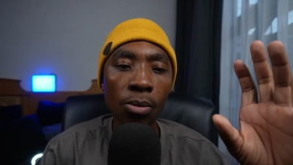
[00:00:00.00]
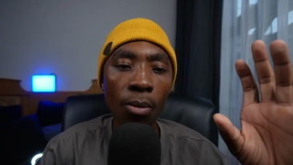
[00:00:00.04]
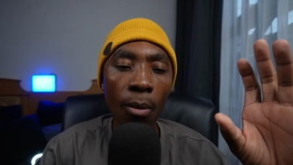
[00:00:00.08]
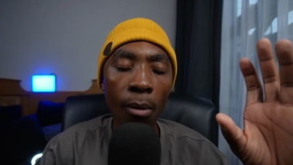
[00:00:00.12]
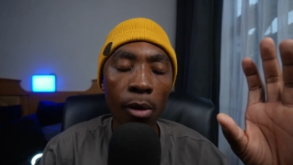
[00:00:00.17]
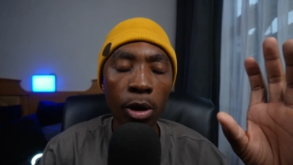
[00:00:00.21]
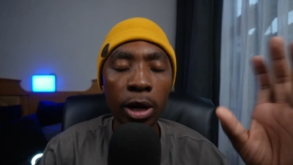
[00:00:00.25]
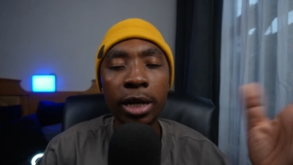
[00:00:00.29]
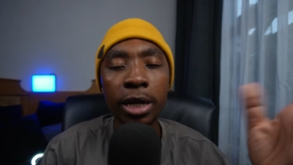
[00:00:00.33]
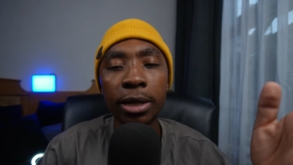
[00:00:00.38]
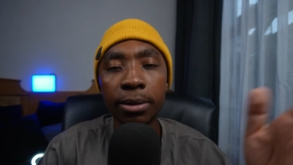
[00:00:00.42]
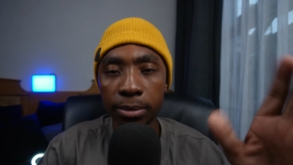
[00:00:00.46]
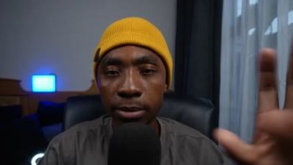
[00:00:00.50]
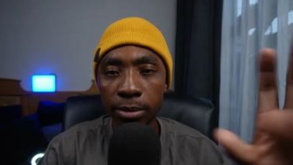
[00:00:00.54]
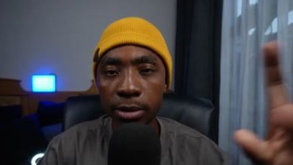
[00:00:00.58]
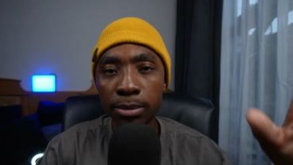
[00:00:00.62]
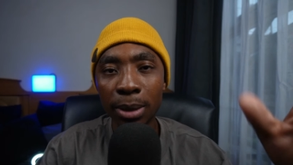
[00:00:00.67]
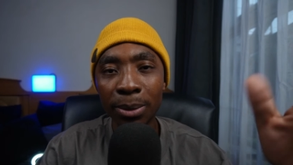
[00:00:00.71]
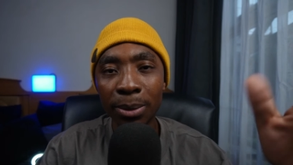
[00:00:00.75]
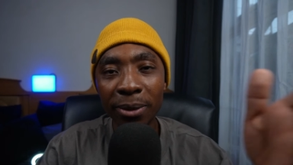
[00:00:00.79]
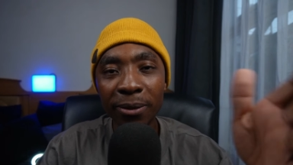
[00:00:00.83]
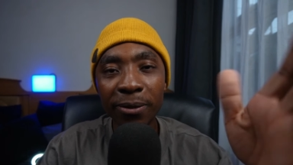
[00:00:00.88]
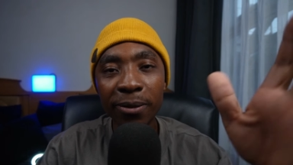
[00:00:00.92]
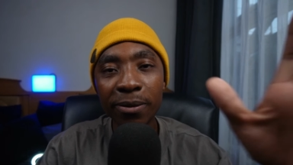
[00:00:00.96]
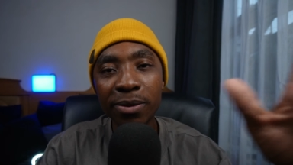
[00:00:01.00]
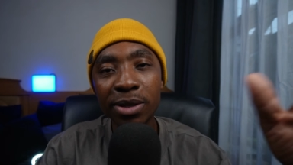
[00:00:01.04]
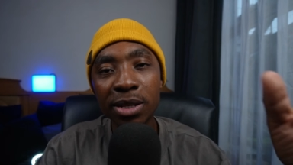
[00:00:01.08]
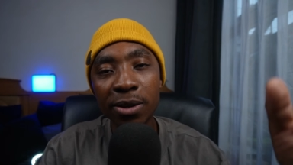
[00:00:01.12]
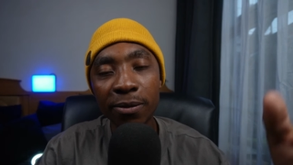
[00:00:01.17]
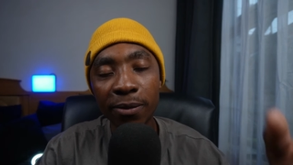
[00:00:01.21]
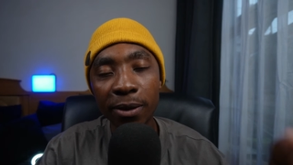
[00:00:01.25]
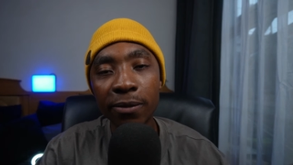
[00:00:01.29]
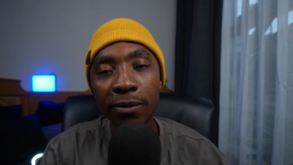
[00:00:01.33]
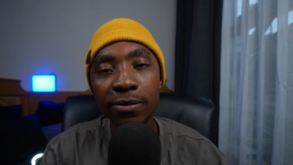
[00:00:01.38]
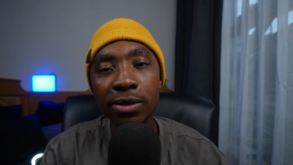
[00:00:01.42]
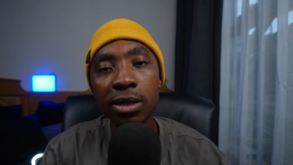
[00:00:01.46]
Okay, maybe
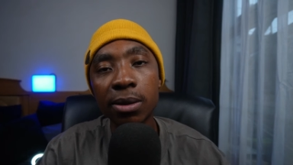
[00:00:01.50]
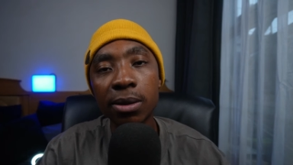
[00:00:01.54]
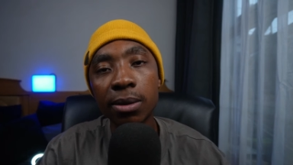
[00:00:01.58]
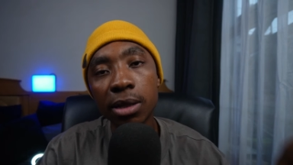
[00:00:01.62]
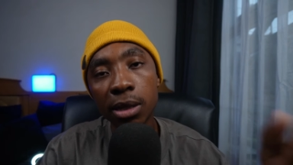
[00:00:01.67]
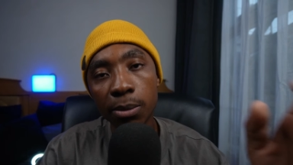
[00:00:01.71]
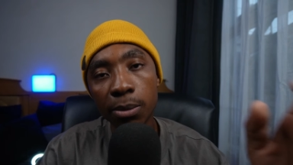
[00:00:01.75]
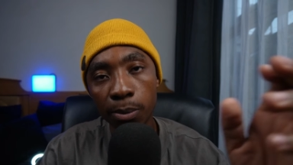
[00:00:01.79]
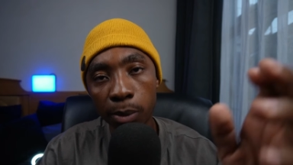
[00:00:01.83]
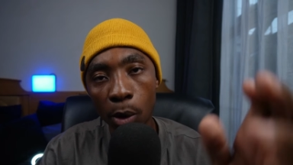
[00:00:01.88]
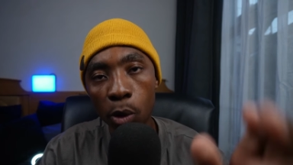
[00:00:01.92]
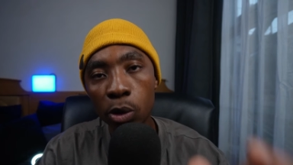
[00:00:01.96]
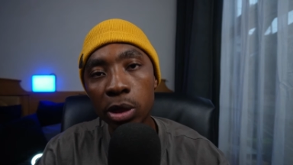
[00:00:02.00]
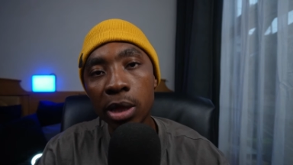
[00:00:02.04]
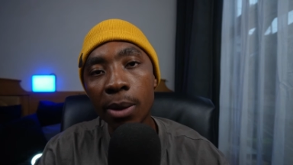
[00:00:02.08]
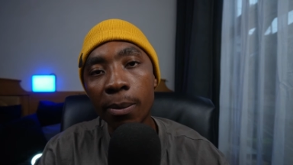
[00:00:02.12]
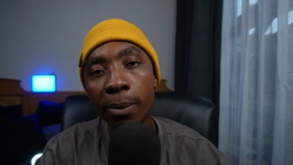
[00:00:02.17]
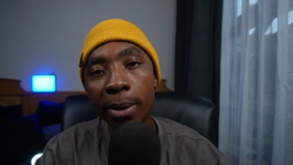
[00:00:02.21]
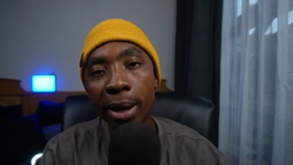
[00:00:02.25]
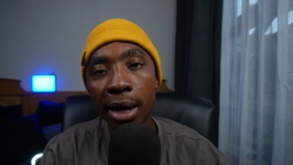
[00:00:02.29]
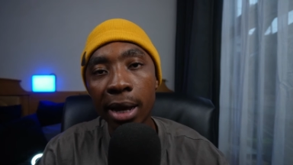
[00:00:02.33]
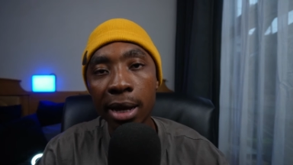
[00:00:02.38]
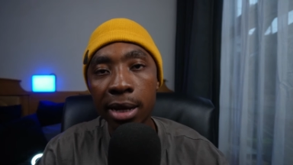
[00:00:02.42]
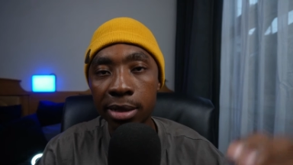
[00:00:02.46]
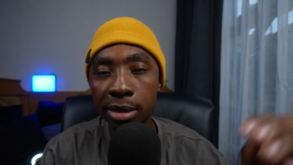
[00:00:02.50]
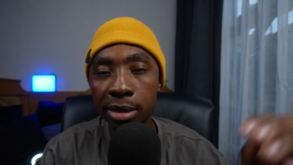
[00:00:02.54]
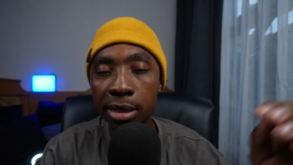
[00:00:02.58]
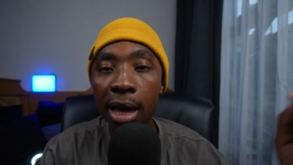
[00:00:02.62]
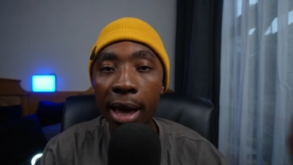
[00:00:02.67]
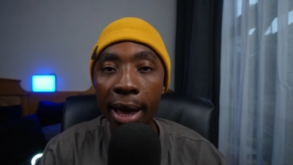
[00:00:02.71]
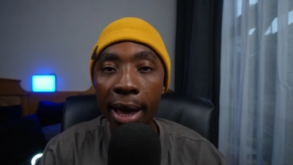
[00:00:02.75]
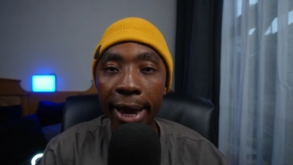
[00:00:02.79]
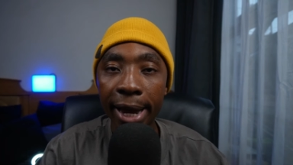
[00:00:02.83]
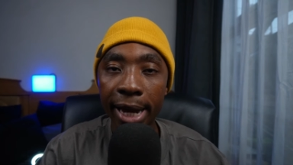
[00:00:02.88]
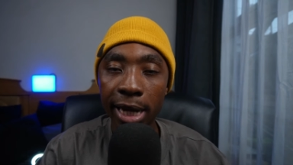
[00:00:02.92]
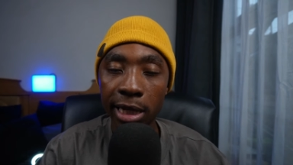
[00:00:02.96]
50-50, both the players
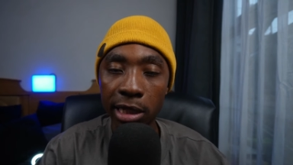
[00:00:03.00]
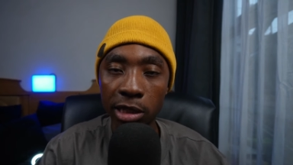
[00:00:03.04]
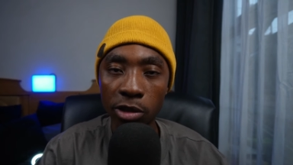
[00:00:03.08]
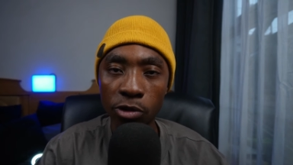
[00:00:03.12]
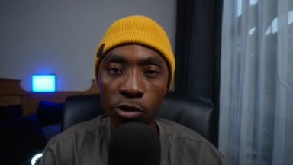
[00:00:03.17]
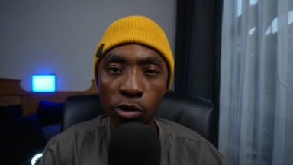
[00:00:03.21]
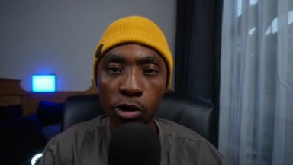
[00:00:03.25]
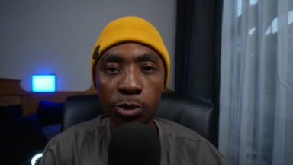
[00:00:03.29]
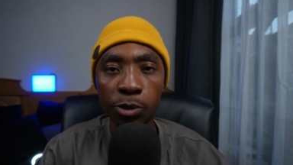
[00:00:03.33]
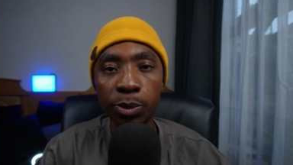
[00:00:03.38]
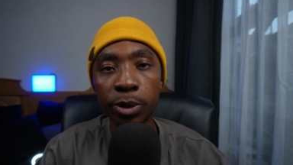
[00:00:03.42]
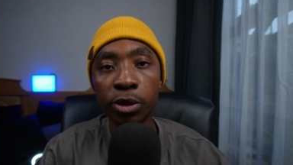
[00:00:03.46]
and the coach,